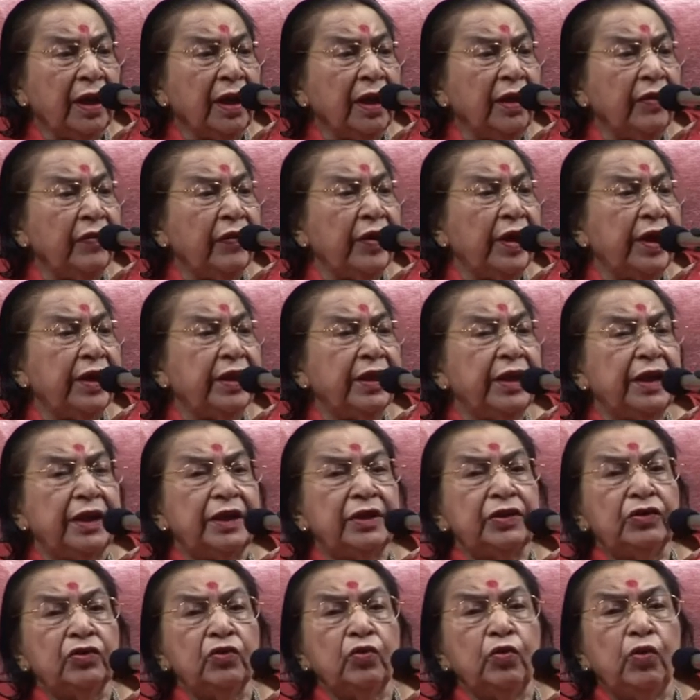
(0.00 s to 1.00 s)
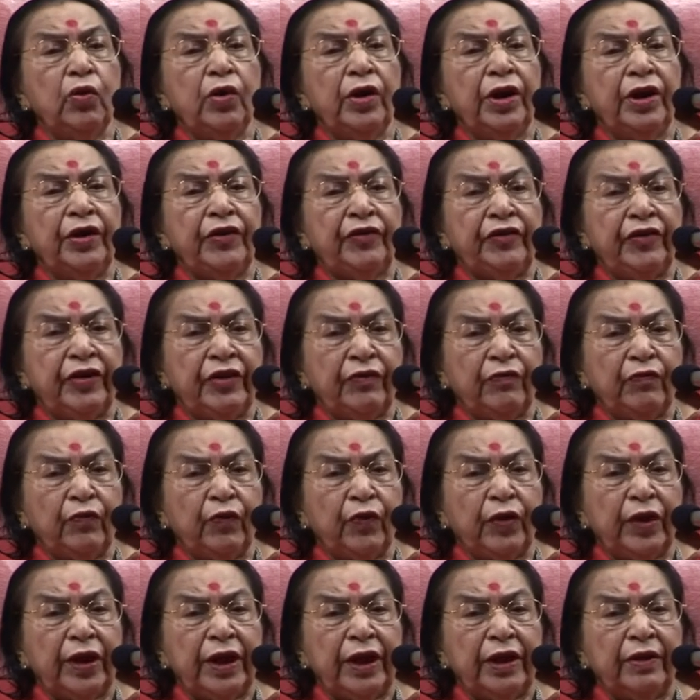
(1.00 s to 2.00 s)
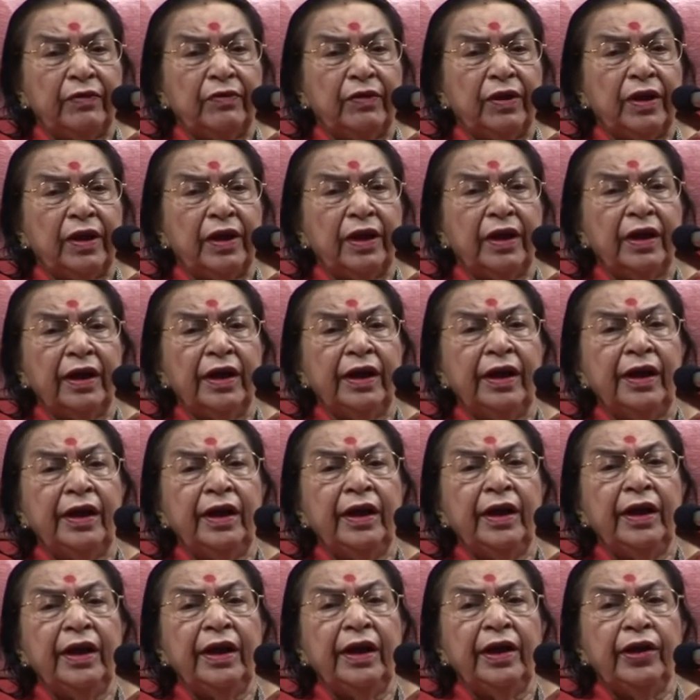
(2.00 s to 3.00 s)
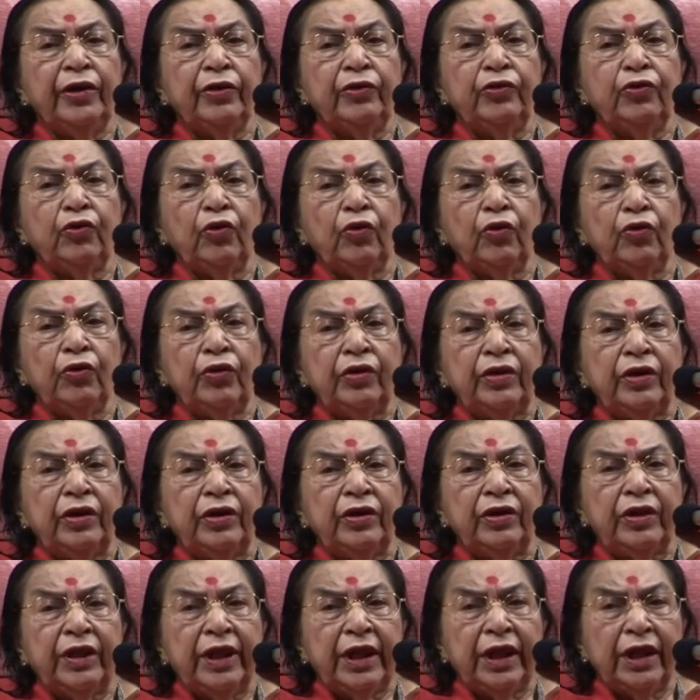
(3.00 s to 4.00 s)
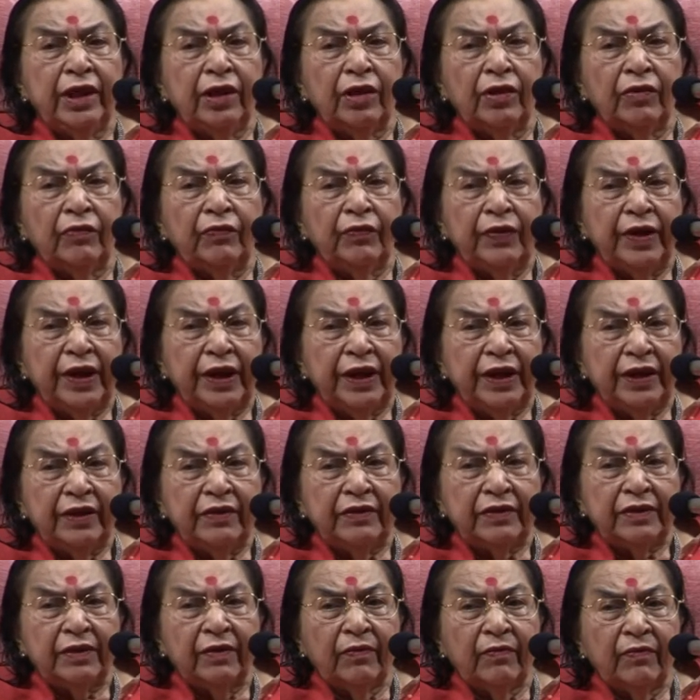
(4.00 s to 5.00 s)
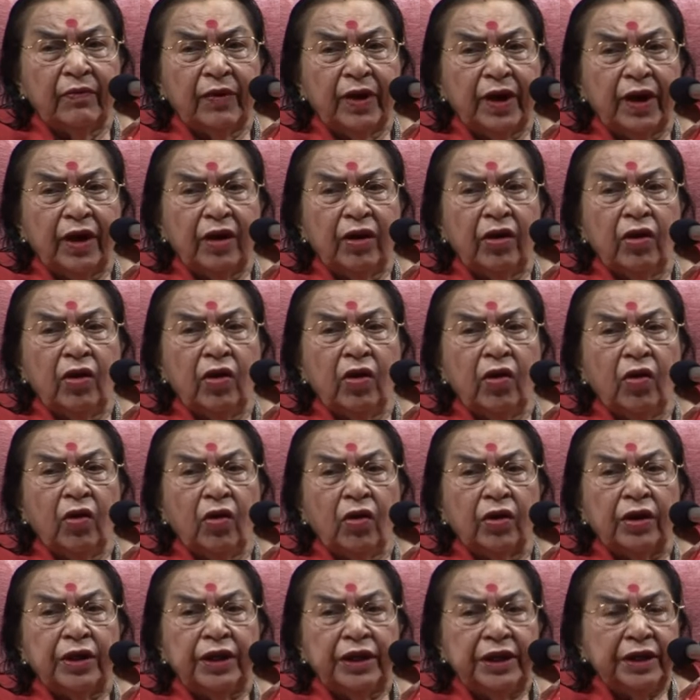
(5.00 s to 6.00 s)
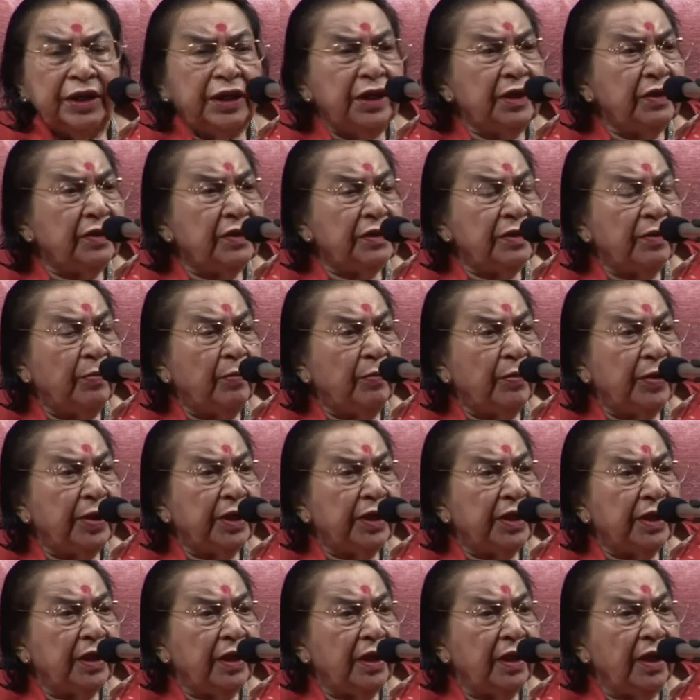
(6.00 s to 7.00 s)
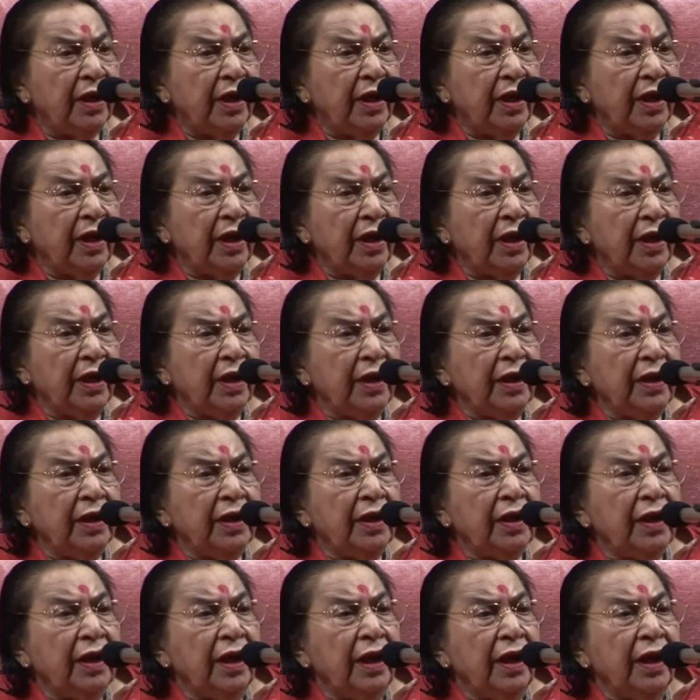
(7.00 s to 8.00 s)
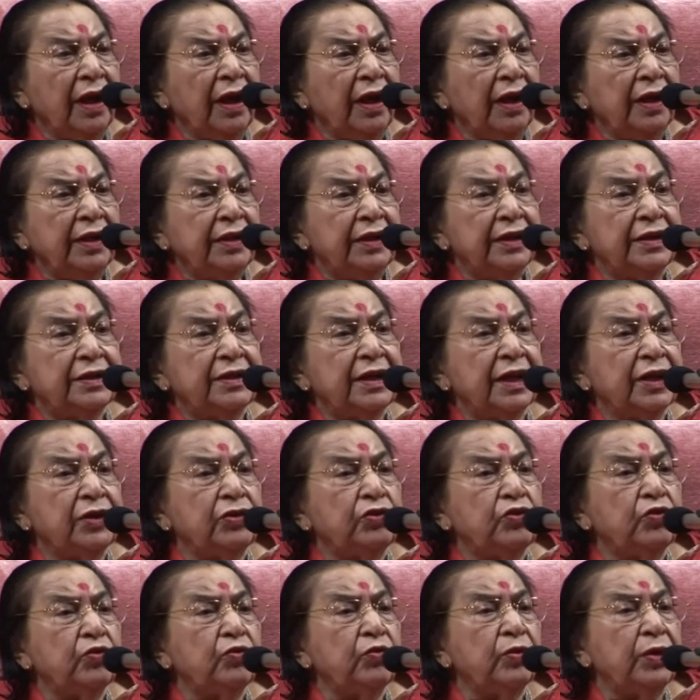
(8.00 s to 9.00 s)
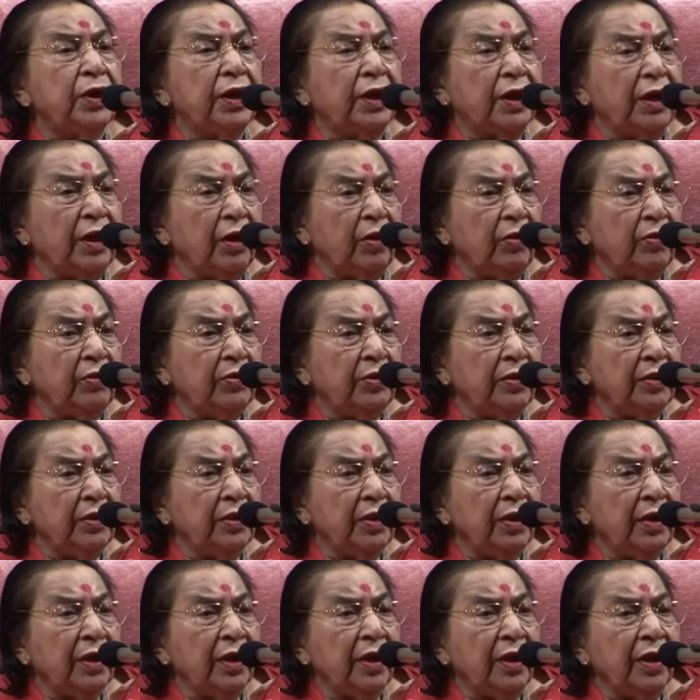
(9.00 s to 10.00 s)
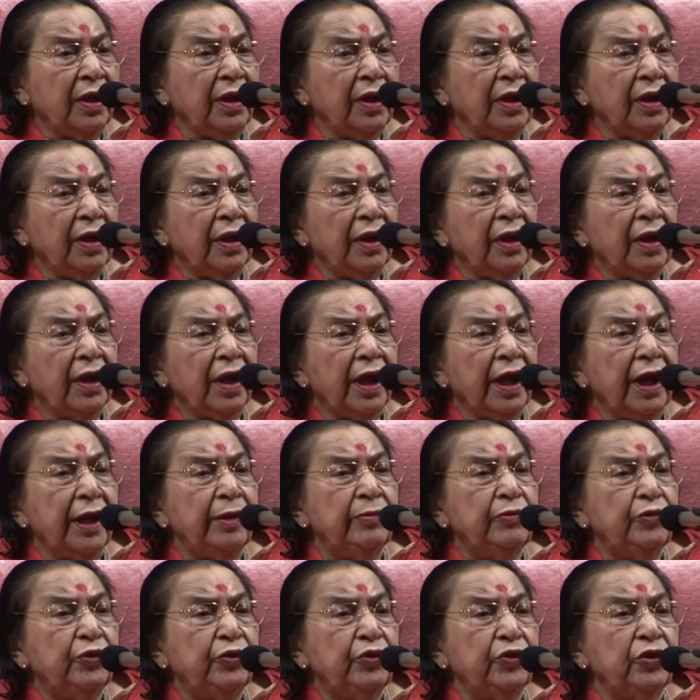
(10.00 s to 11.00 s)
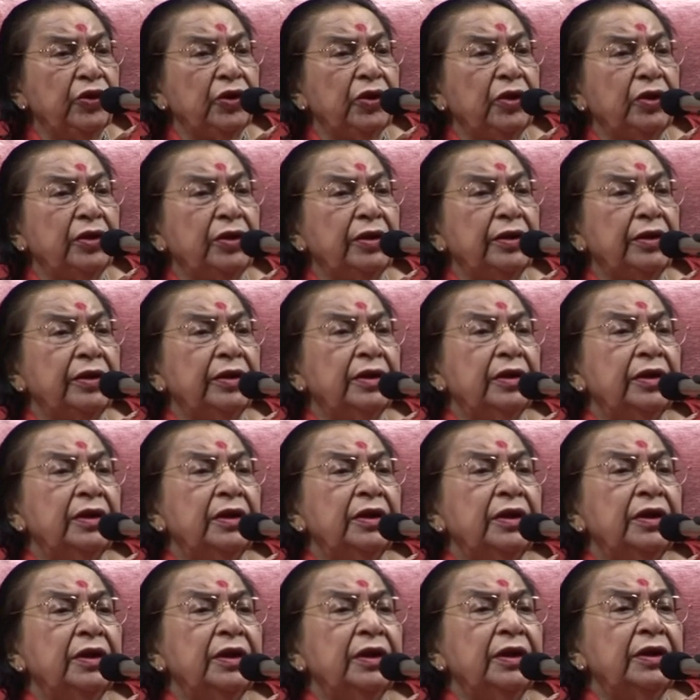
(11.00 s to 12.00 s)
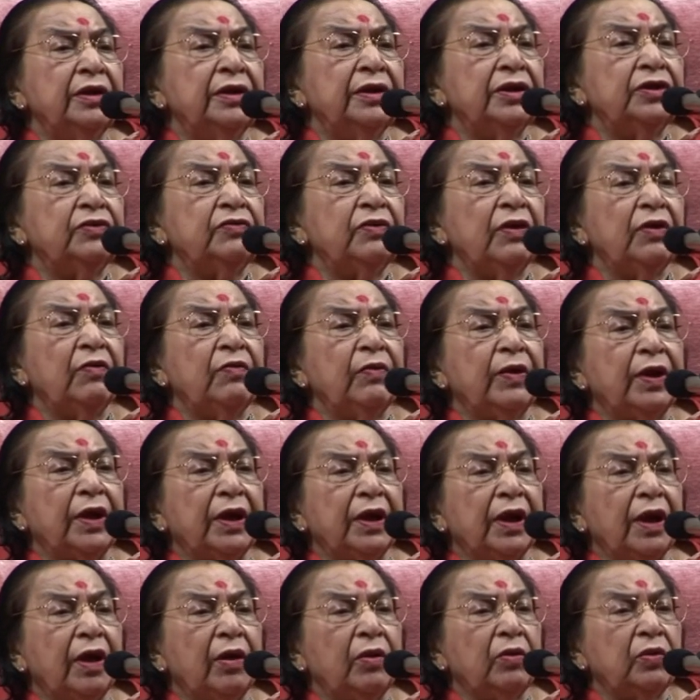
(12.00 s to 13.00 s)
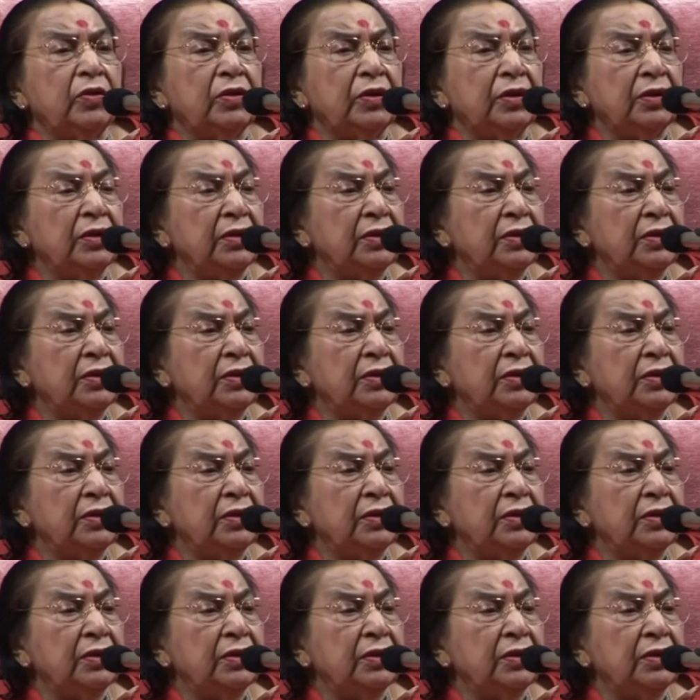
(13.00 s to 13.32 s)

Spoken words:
that there is no hatred for anyone. You don't think of hating someone or hitting somebody. This has to work out. I'm sure this will work out